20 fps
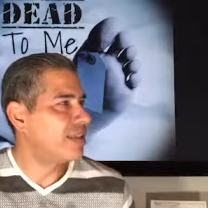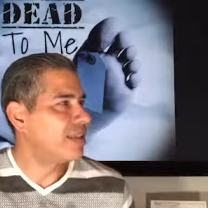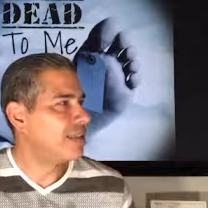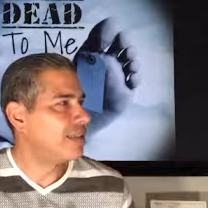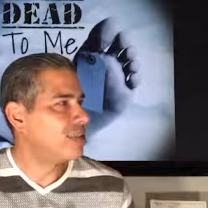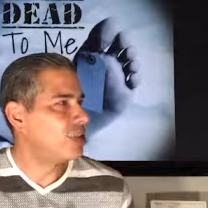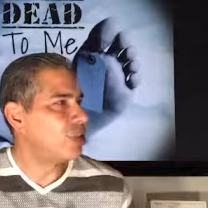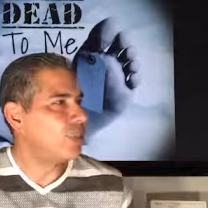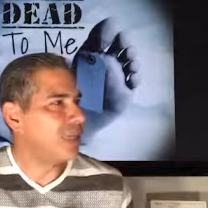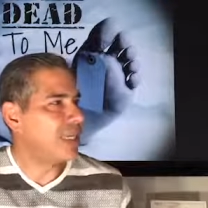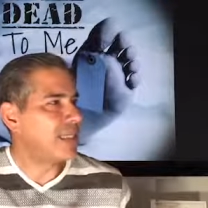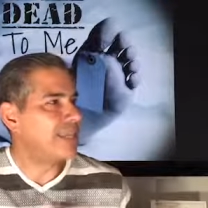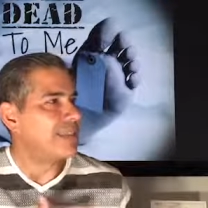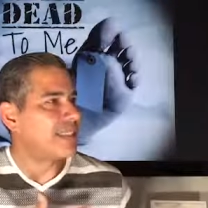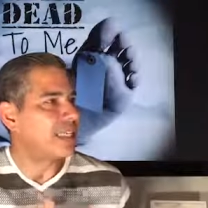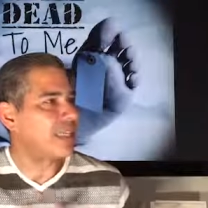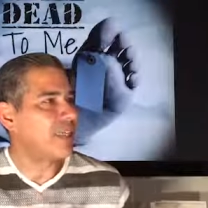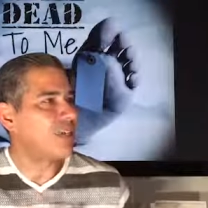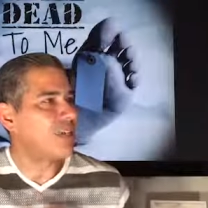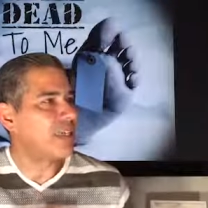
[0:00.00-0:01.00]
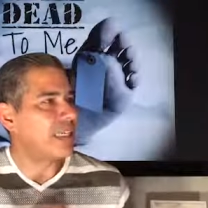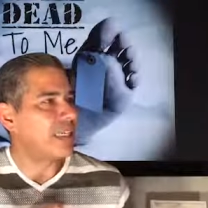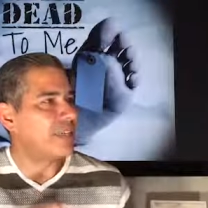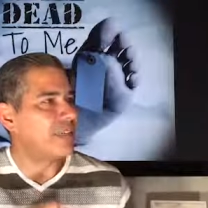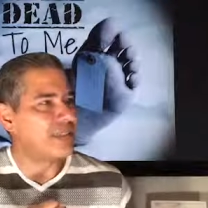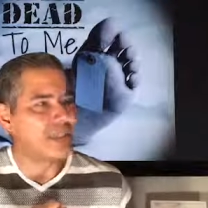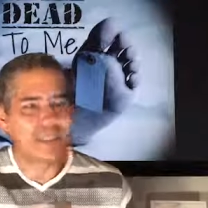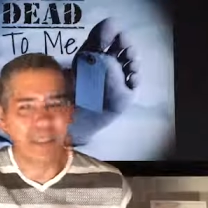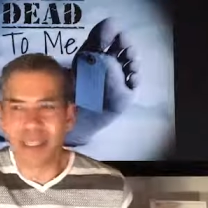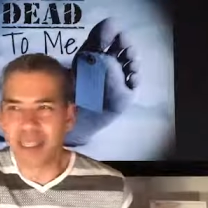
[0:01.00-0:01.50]
Should we continue to
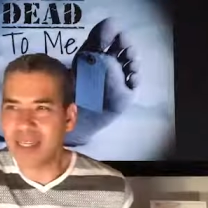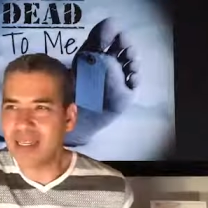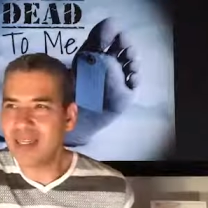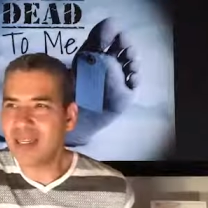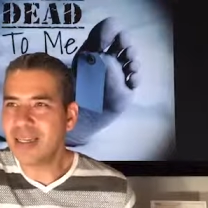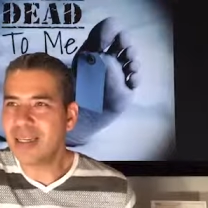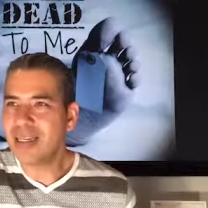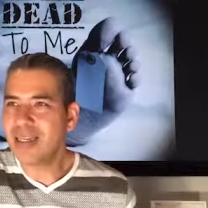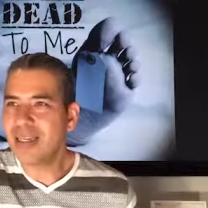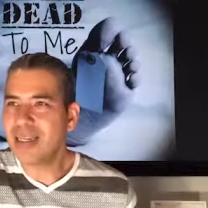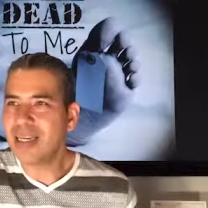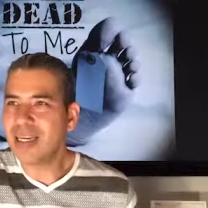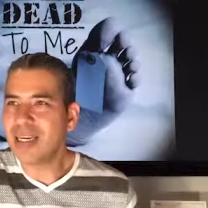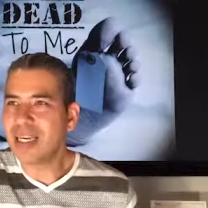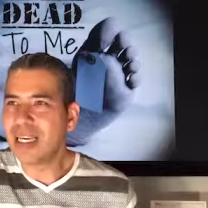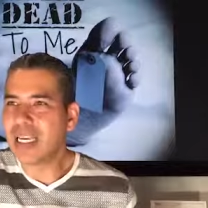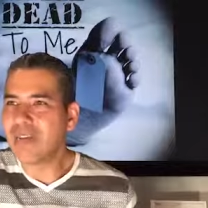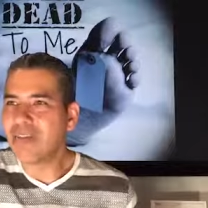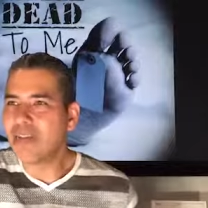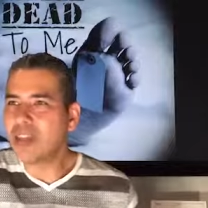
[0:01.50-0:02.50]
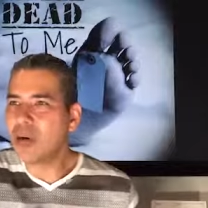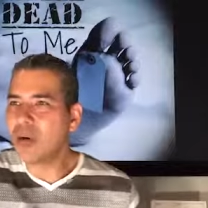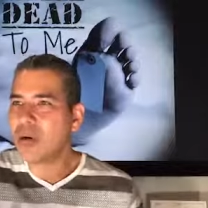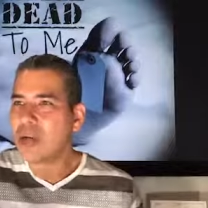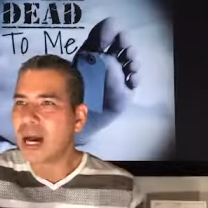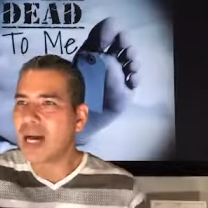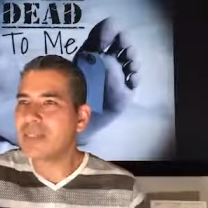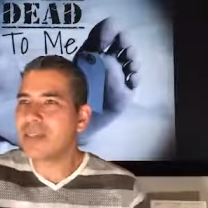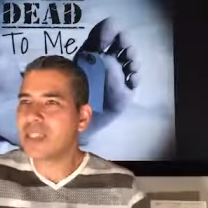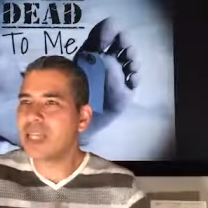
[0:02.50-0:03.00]
sin even though
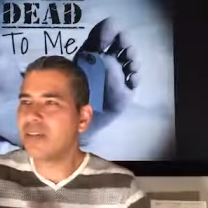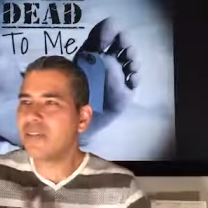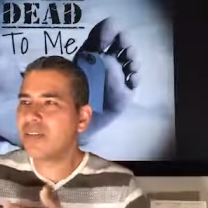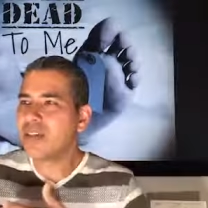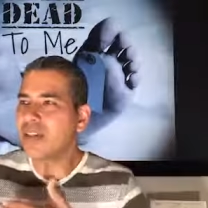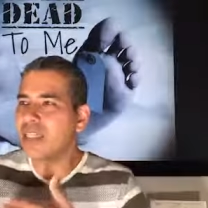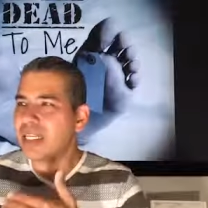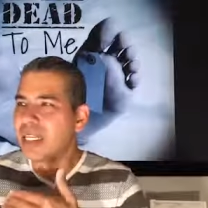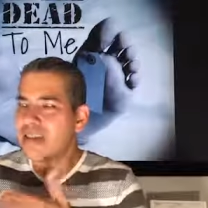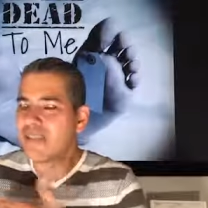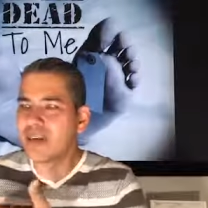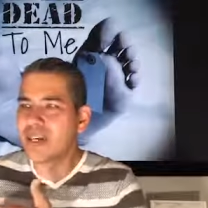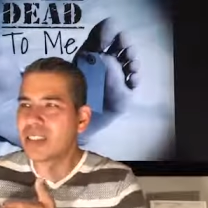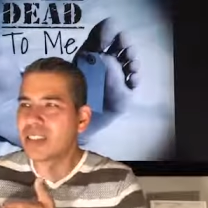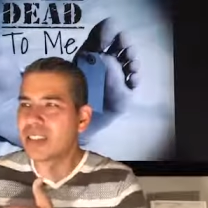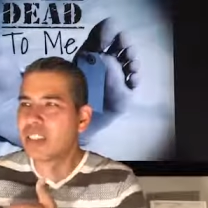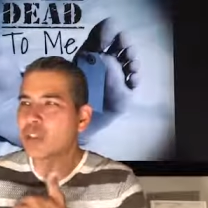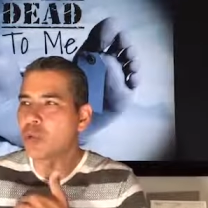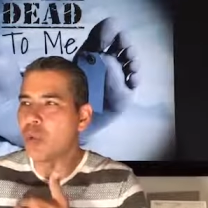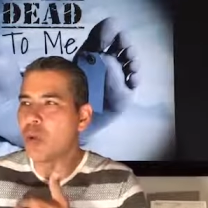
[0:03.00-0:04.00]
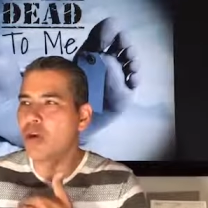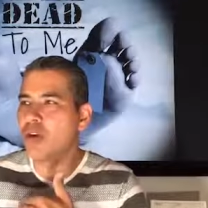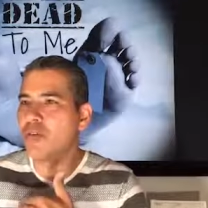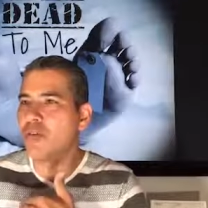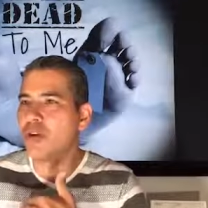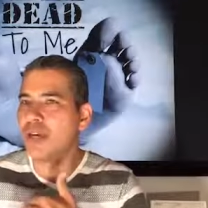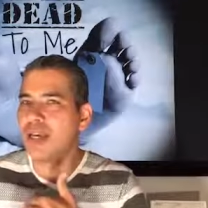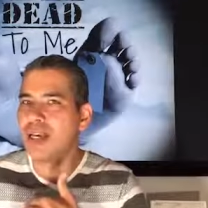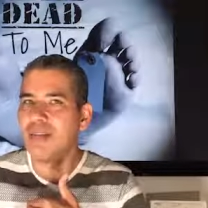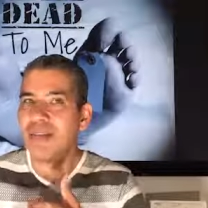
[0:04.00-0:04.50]
God's given, given us this
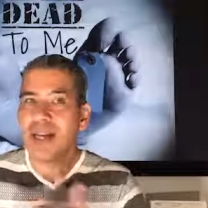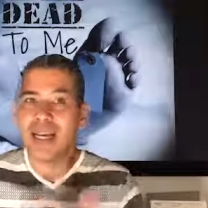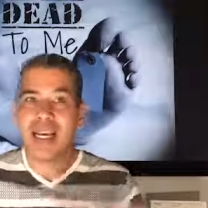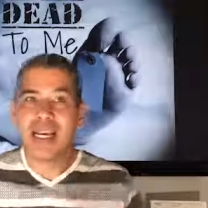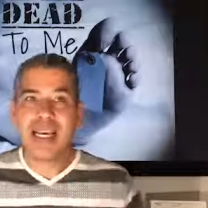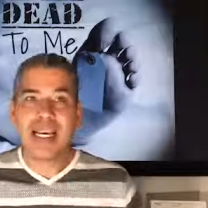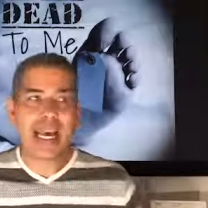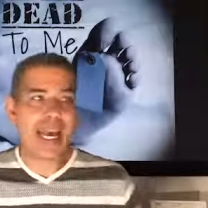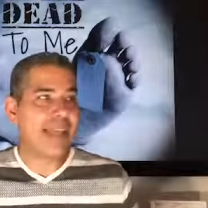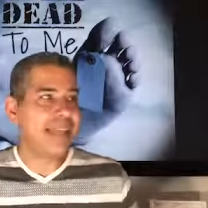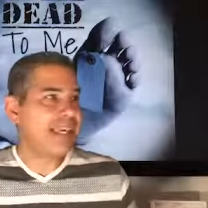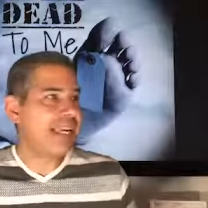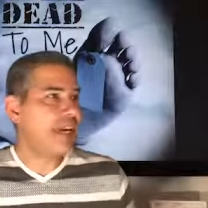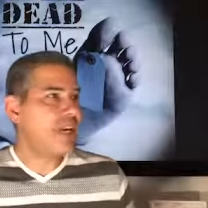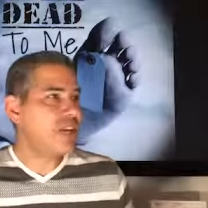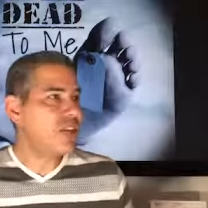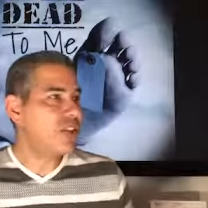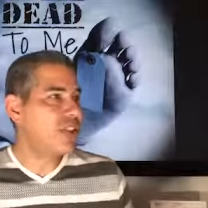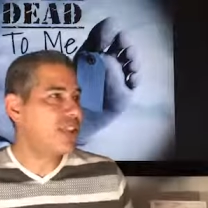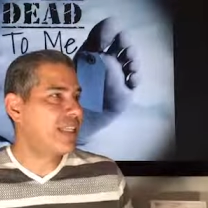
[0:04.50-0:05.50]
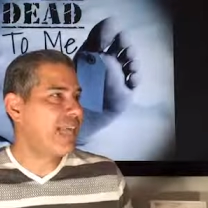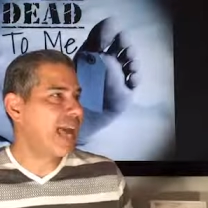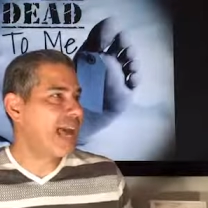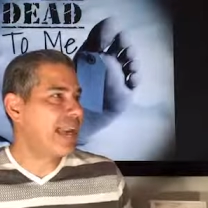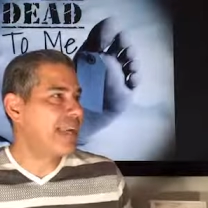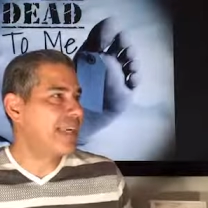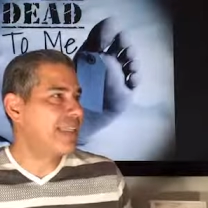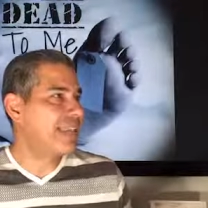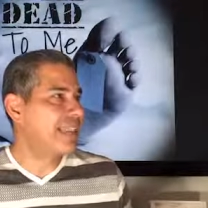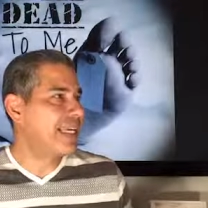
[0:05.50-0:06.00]
wonderful gift? And the answer to that
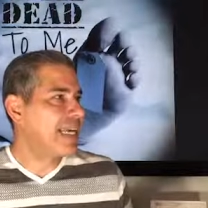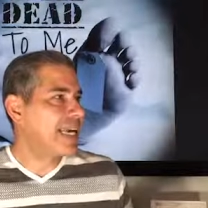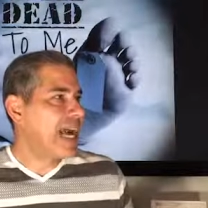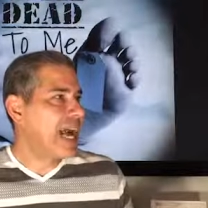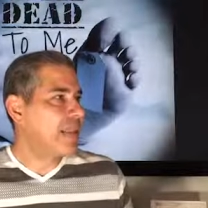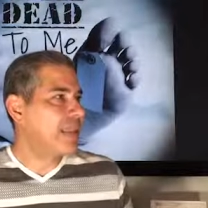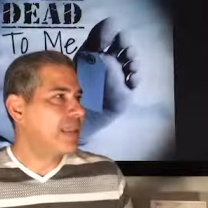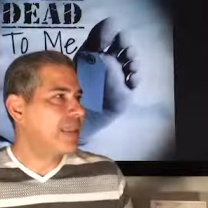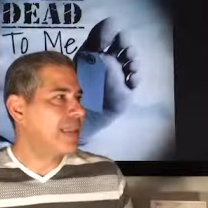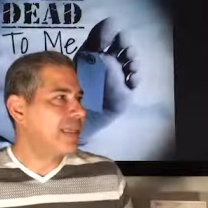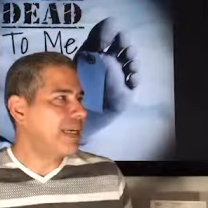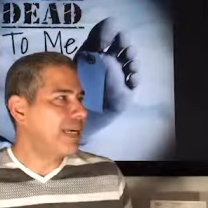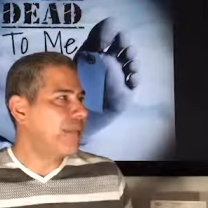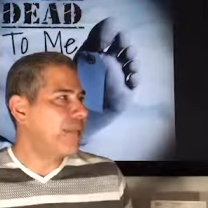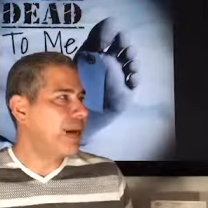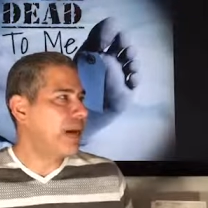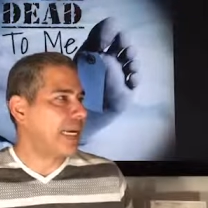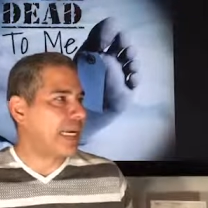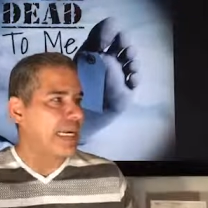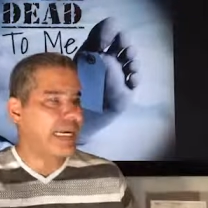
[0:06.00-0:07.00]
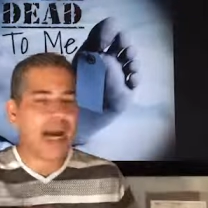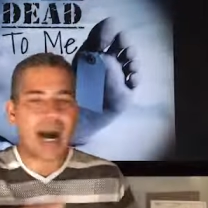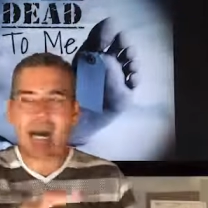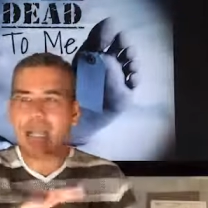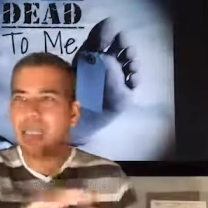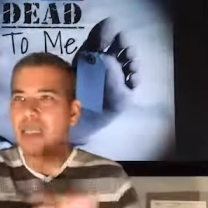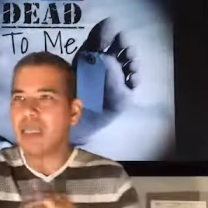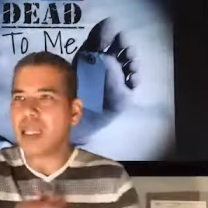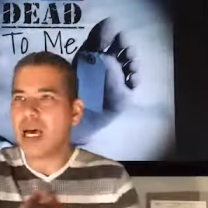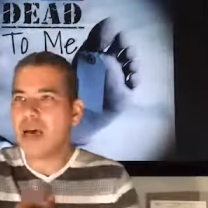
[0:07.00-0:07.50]
is I mean, think about it.
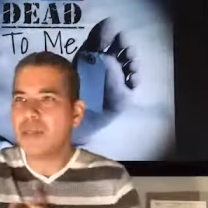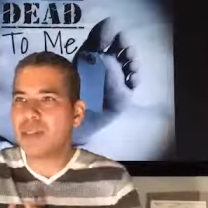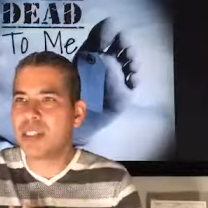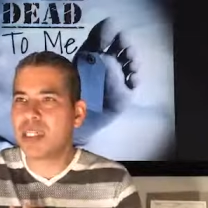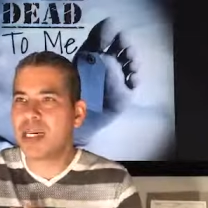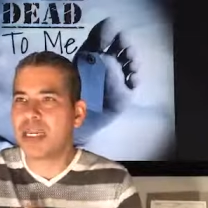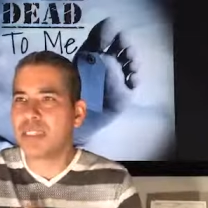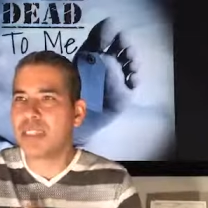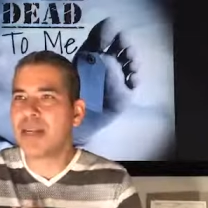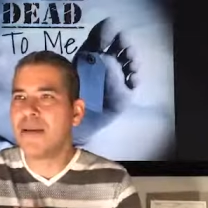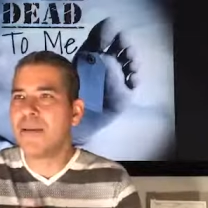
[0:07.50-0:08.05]
God loves us,